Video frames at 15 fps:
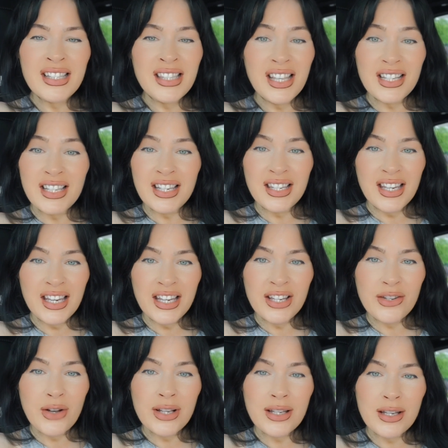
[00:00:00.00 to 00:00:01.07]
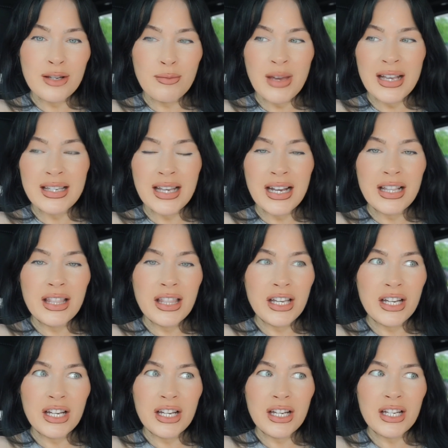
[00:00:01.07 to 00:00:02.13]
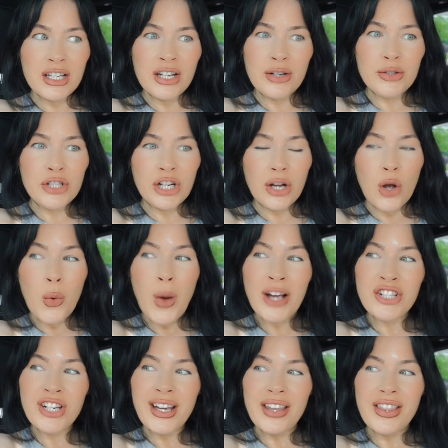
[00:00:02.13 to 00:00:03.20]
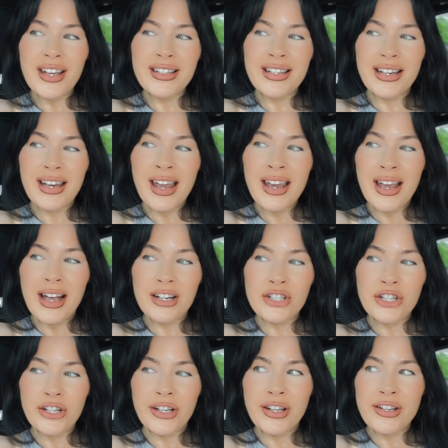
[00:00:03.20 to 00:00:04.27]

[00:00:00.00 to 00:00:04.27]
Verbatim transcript: The tzatziki sauce is amazing. The, you know, oh, I should get that today, actually.